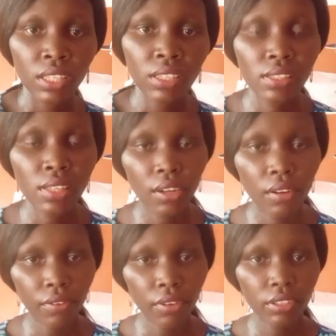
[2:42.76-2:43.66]
instead
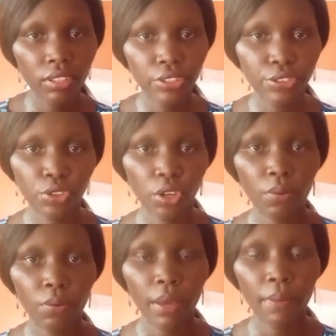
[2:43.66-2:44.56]
of running a
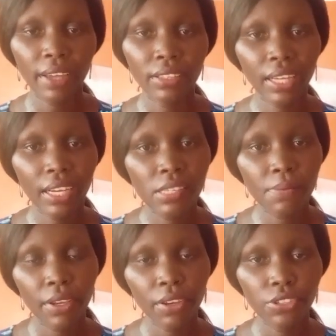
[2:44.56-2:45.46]
shop whereby you can't
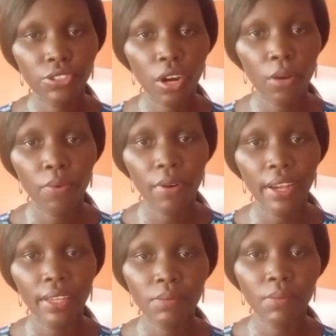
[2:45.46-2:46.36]
pay your shop
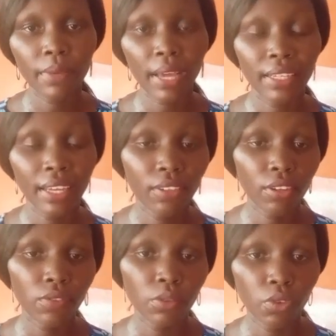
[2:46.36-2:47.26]
rent. Maybe at the end
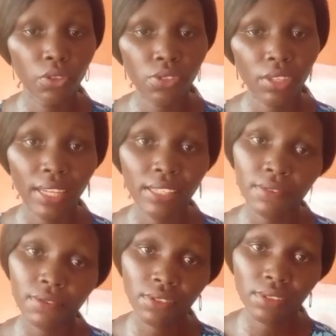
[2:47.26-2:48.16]
of the month you can't
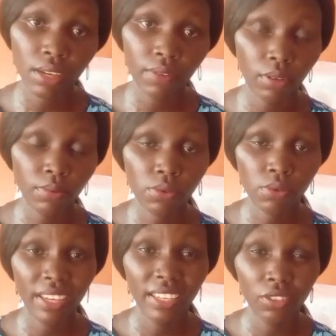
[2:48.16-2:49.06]
even save up
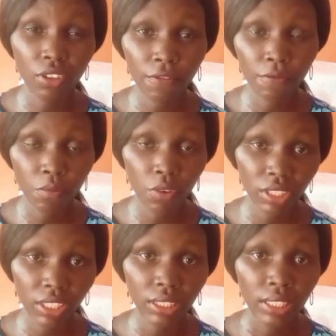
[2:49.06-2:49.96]
enough
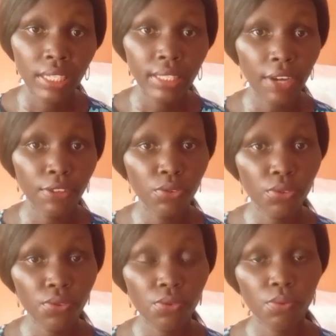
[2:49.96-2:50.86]
money that you
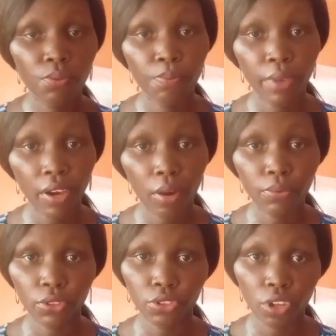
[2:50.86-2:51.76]
use to pay up
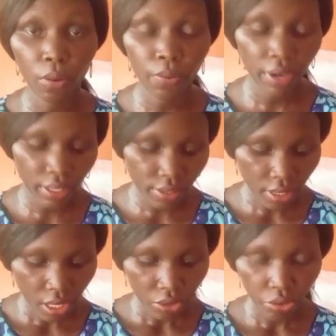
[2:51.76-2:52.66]
your shop rent.
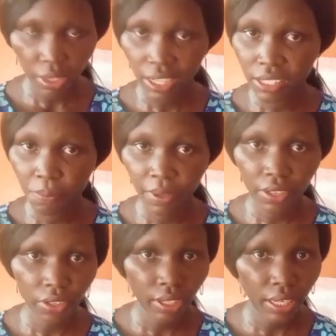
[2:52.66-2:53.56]
You can't pay
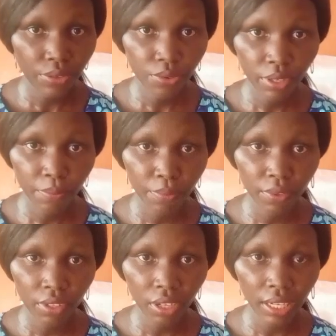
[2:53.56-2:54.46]
your
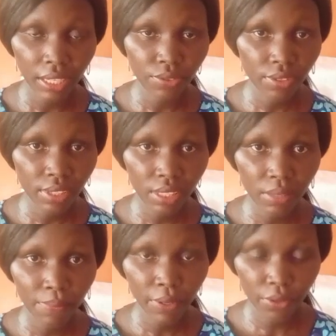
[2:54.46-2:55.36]

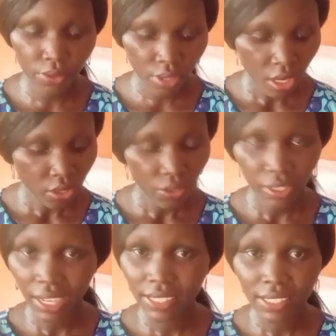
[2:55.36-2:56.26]
electricity bills. You
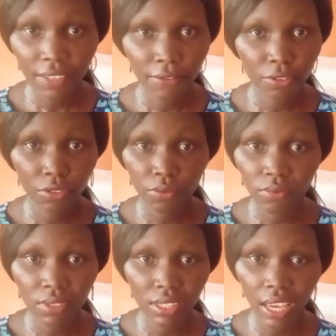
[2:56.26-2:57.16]
can't even
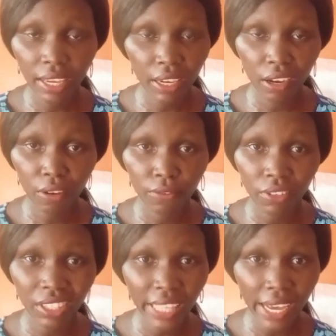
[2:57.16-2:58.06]
take care of
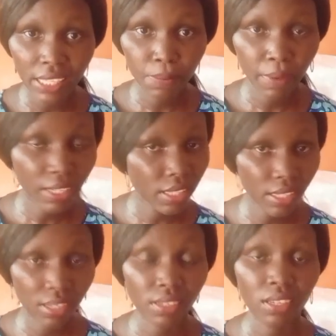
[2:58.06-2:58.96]
other
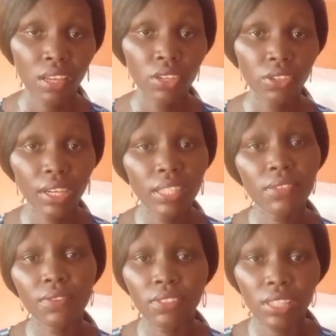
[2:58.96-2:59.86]
expenses. You can't even